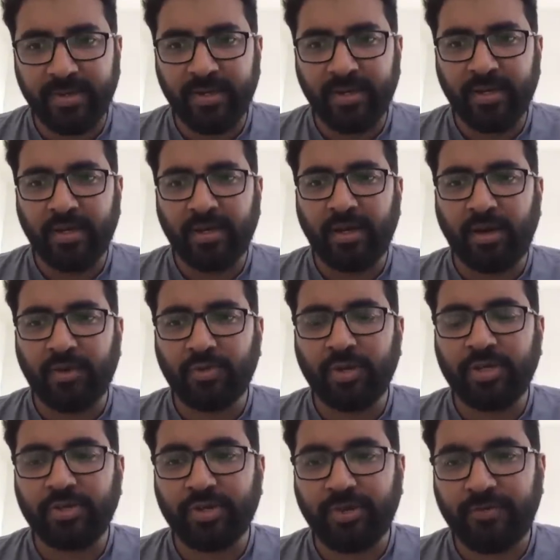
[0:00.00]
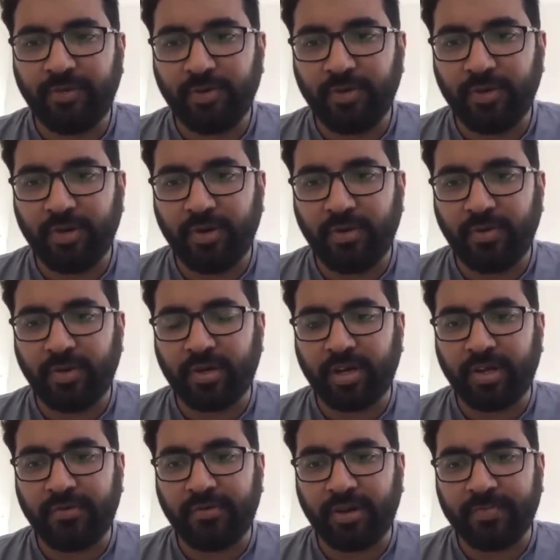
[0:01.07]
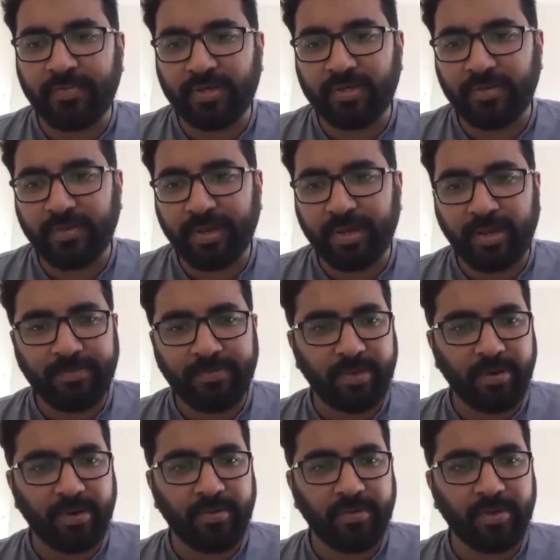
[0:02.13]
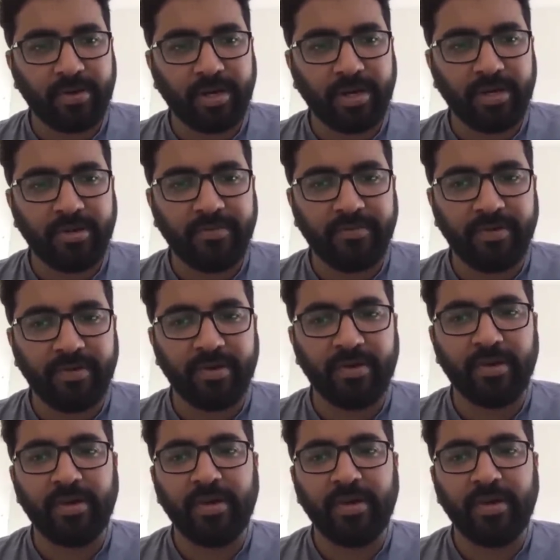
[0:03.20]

how to ensure flow, what kind of topics to pick up, or what kind of uh,